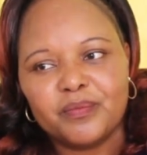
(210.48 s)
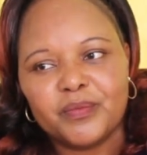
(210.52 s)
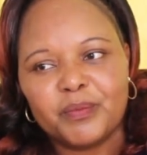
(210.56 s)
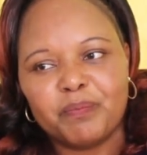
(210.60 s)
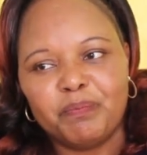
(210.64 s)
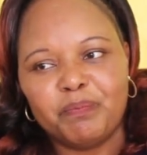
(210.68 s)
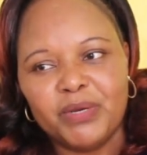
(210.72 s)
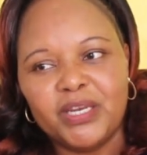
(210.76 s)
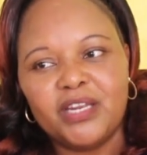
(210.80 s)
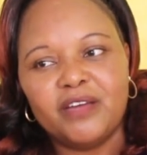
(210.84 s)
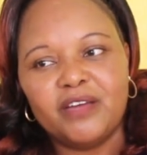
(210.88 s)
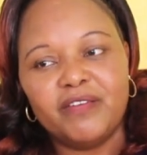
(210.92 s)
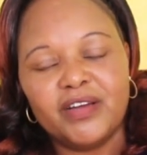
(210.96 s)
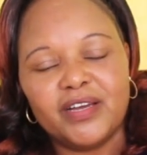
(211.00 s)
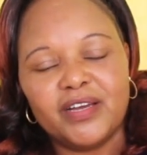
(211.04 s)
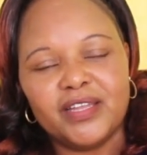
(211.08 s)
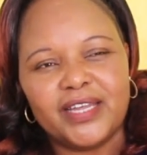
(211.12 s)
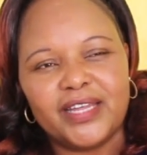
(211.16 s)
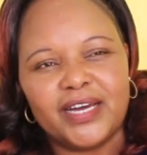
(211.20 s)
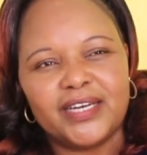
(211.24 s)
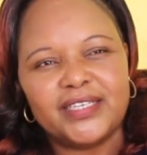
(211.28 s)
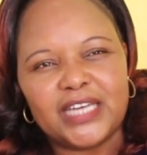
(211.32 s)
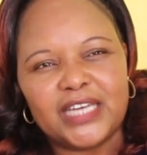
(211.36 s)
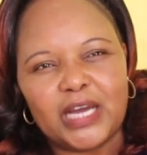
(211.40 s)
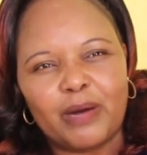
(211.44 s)
believing
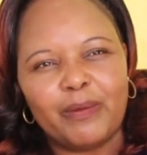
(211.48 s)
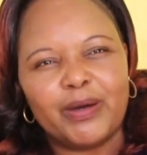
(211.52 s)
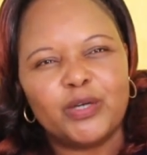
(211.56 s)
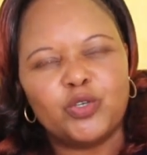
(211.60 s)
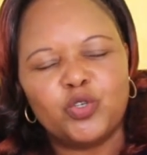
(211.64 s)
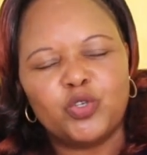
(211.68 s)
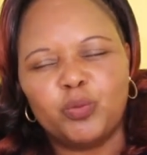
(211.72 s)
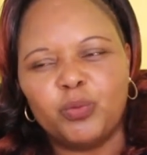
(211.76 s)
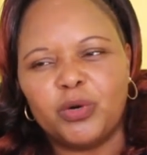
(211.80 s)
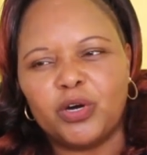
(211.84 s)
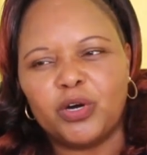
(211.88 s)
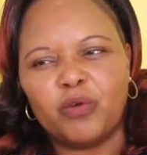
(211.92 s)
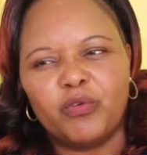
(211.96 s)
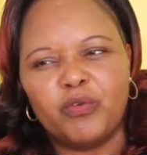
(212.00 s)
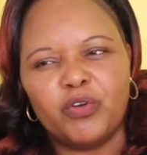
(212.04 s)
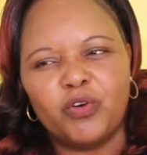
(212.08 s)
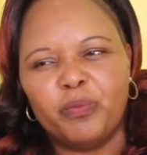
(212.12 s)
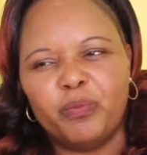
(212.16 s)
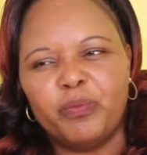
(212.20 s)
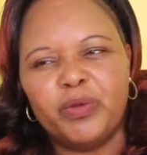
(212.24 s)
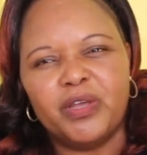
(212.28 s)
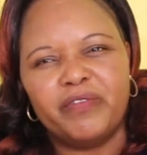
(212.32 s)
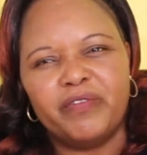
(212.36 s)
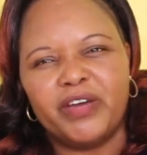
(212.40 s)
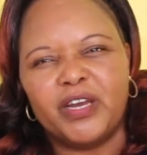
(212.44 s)
that our tomorrow
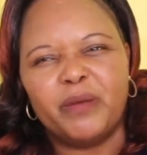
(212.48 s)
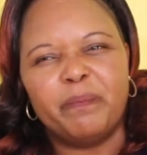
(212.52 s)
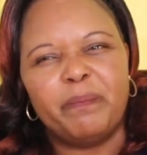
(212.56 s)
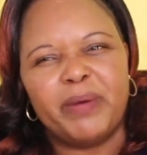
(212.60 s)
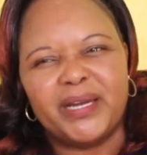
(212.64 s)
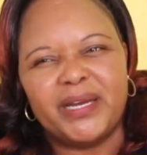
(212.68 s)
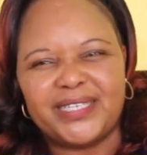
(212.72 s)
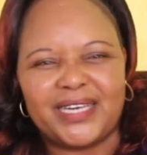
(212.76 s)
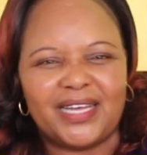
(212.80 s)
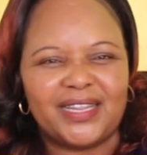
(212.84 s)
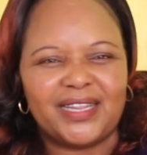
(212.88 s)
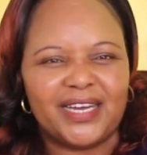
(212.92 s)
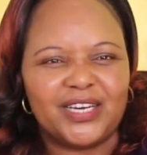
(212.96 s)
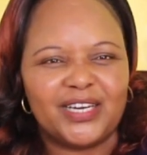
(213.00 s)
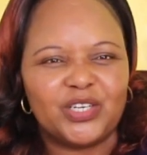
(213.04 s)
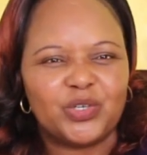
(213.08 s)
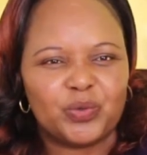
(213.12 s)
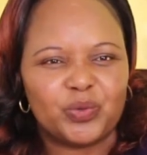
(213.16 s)
will be even better than